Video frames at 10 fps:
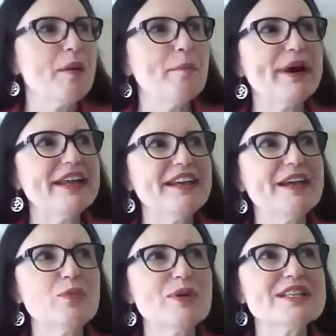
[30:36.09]
but
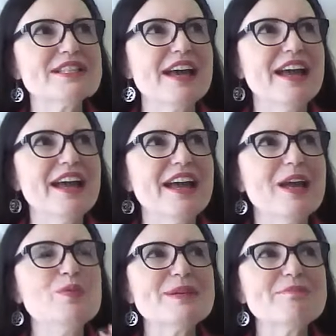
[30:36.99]
it was
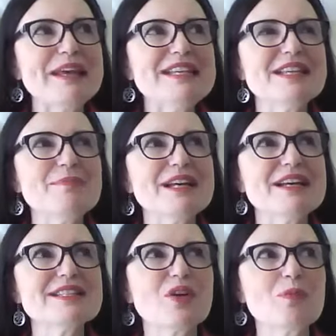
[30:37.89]
amazing
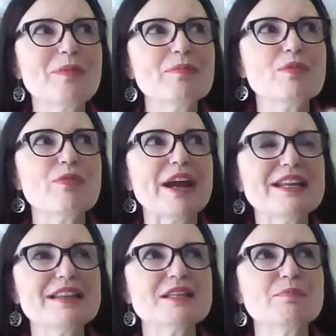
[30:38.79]
because I remember
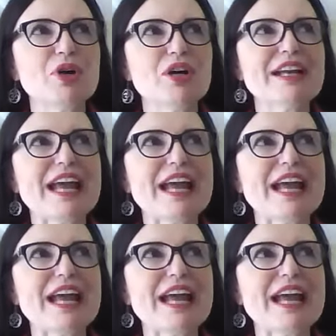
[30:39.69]
writing this book